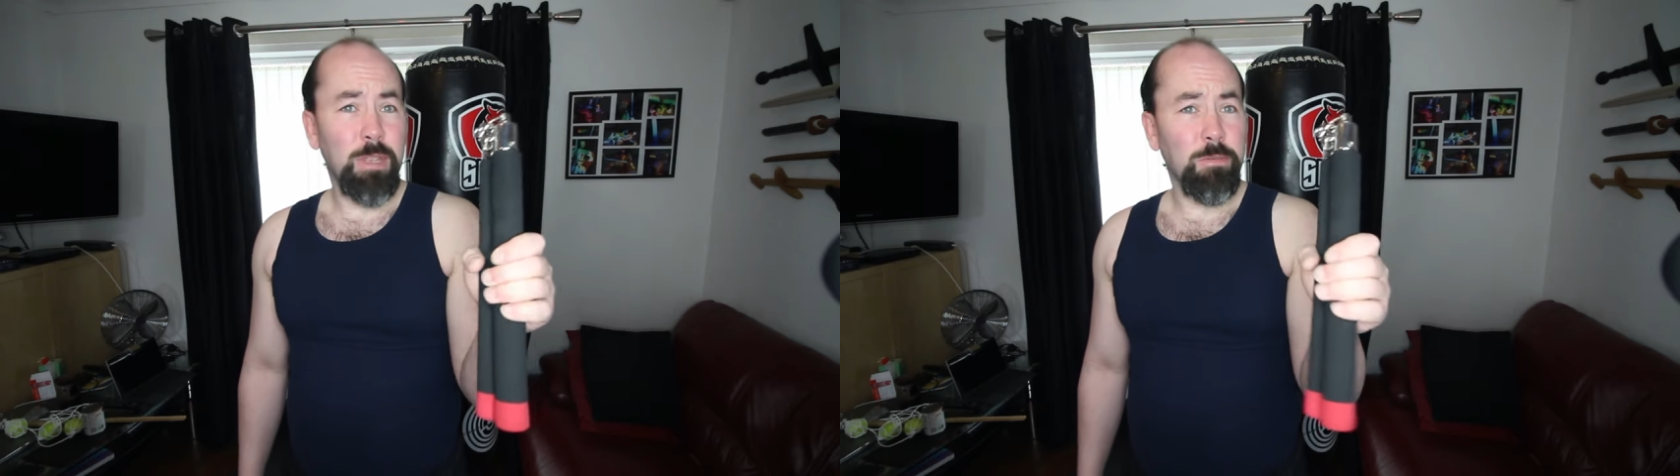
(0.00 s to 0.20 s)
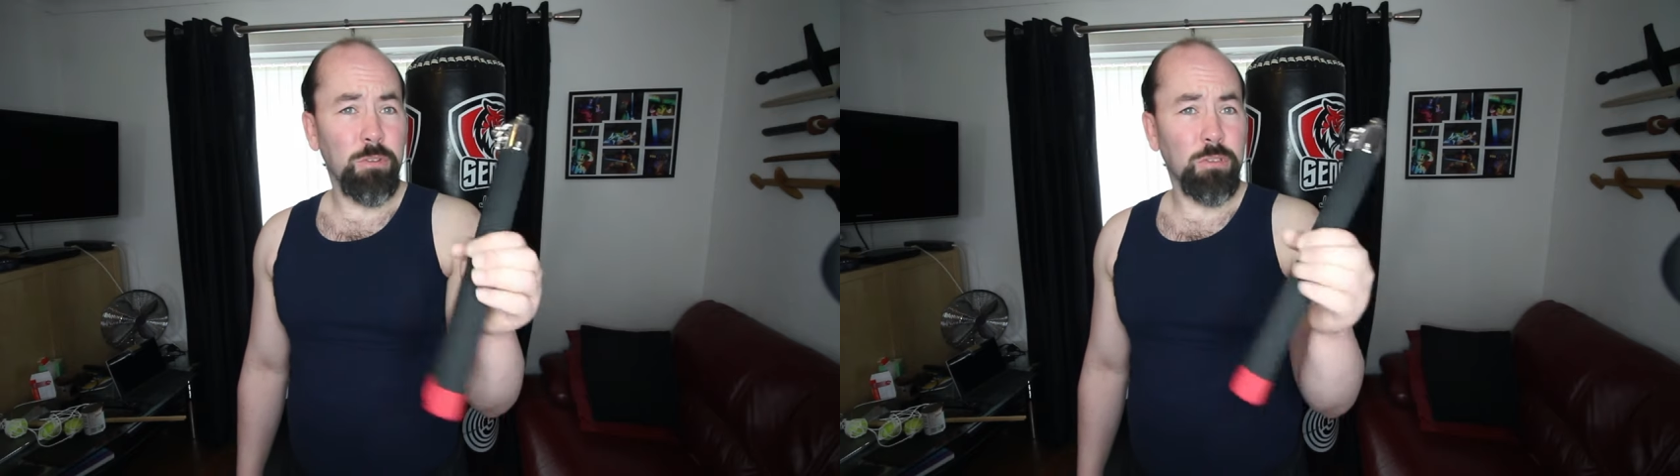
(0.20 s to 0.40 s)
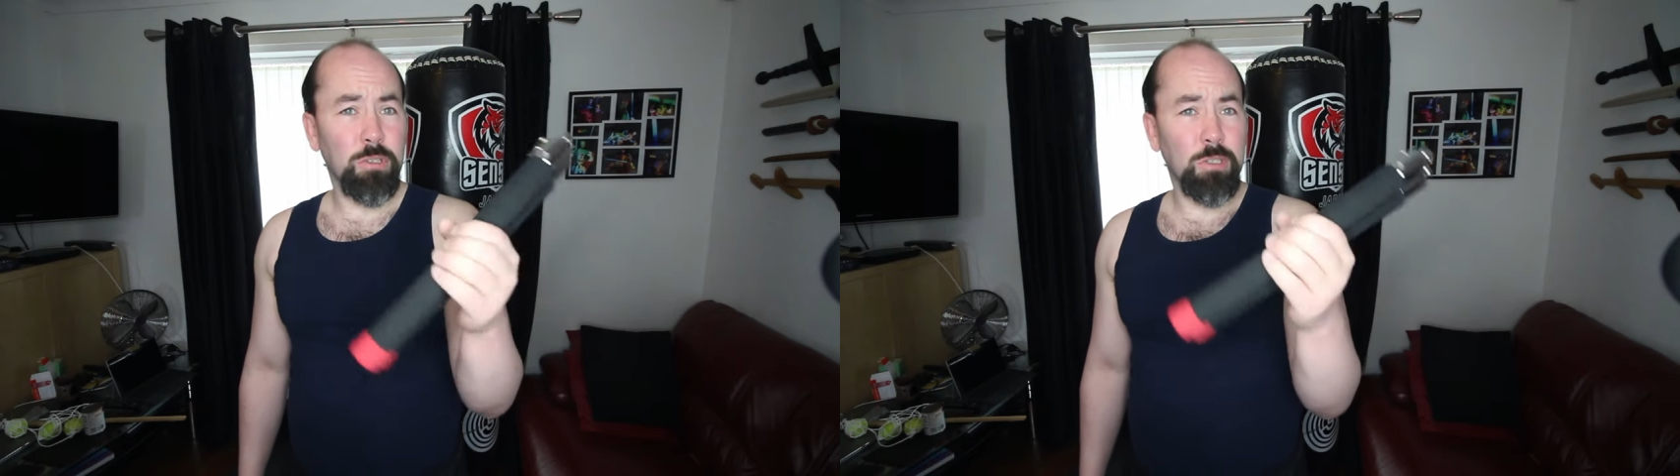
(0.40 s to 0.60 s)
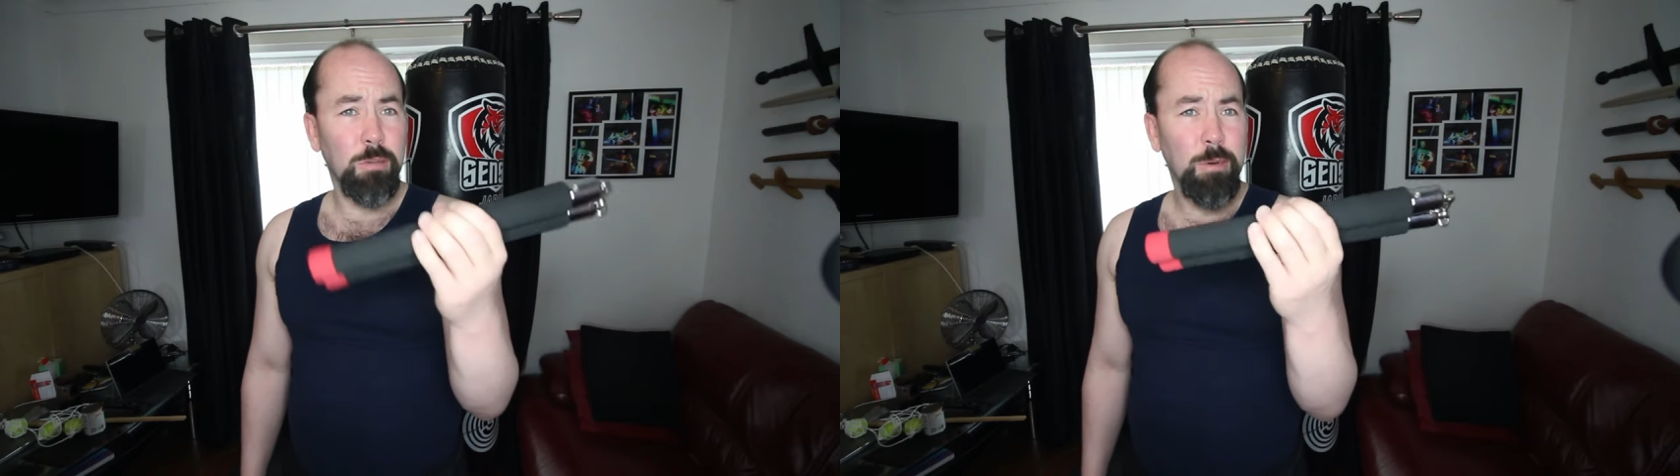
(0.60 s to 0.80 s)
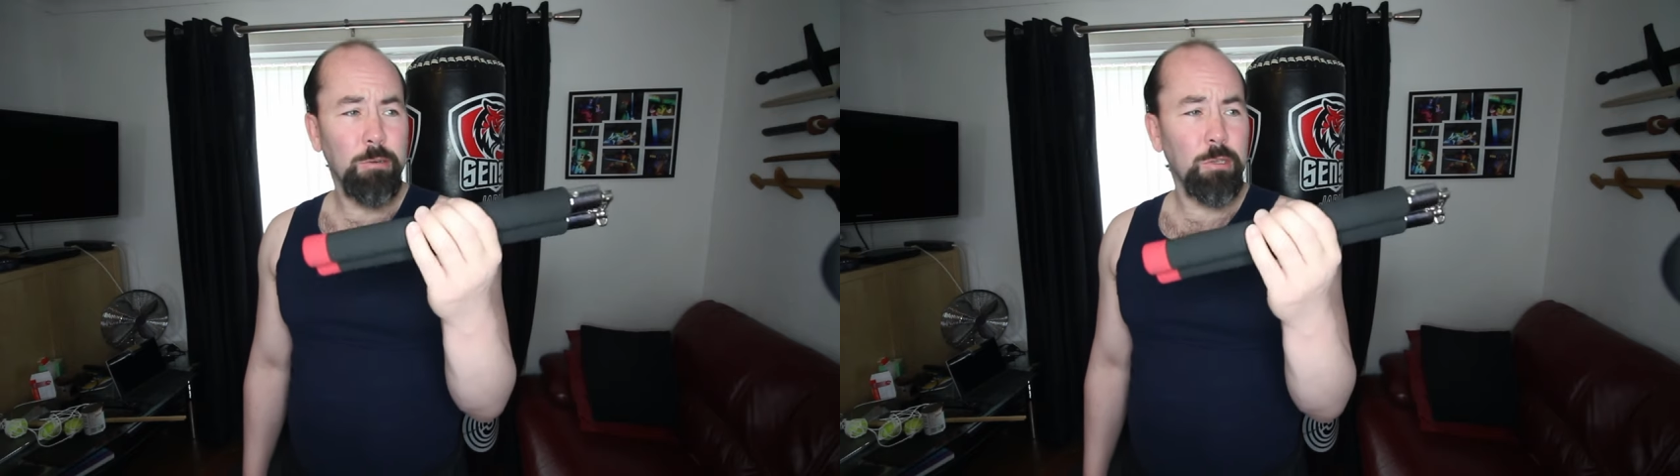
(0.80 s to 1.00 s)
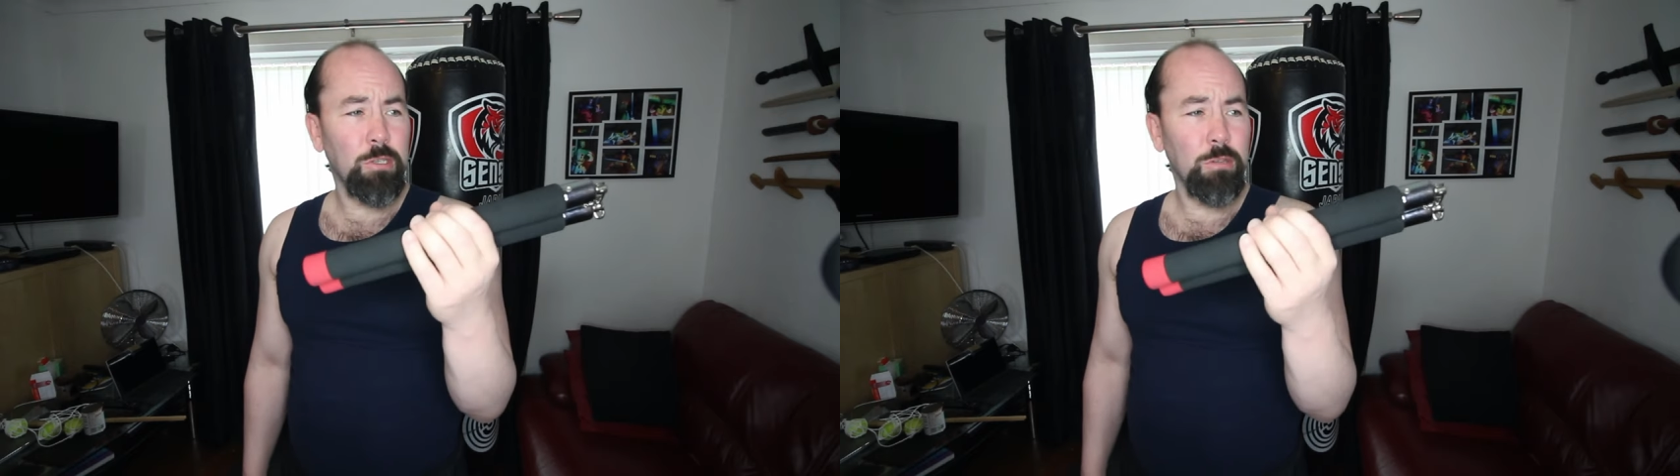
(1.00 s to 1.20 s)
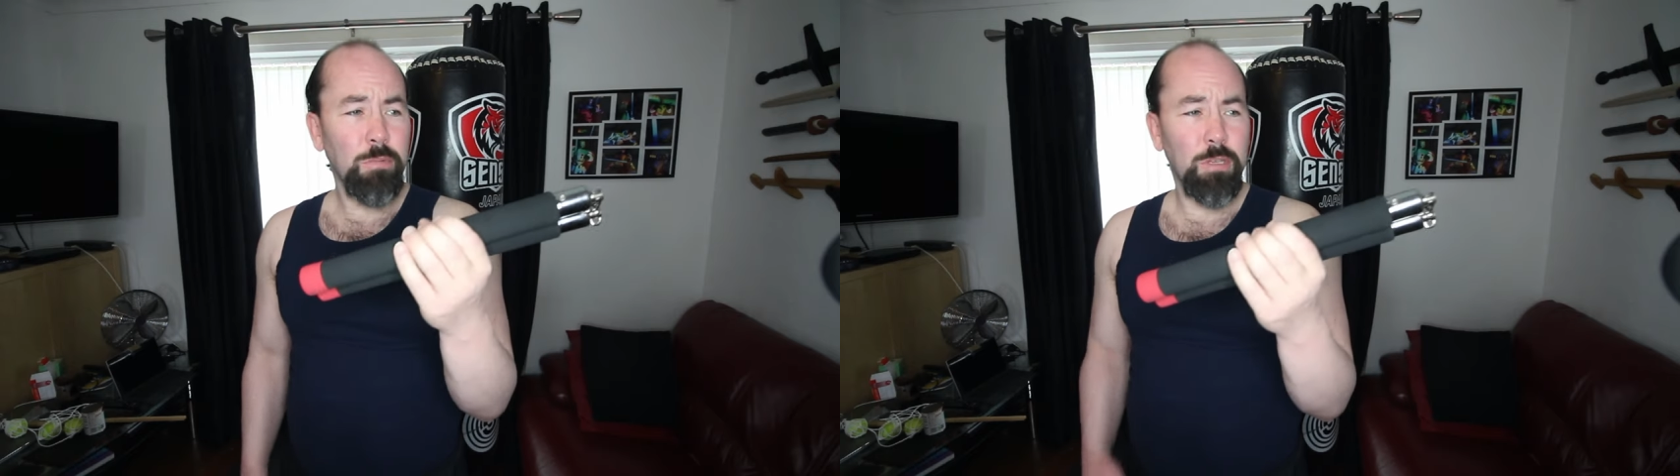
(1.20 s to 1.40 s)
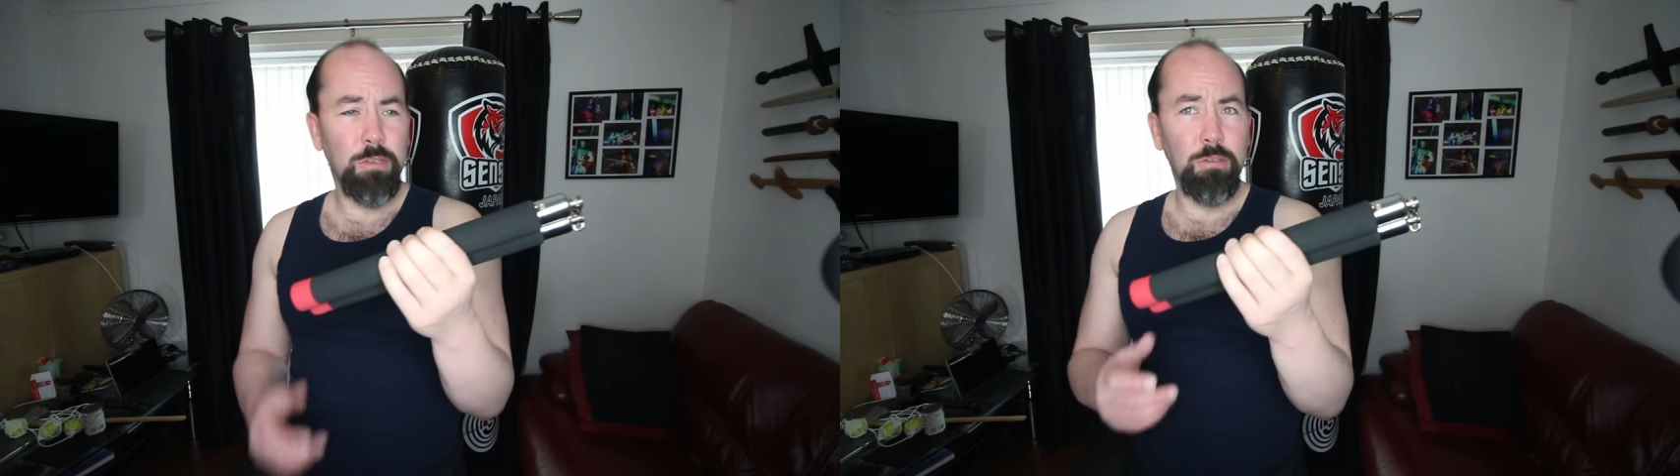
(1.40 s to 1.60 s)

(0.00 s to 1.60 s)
they've got a certain similarity to them.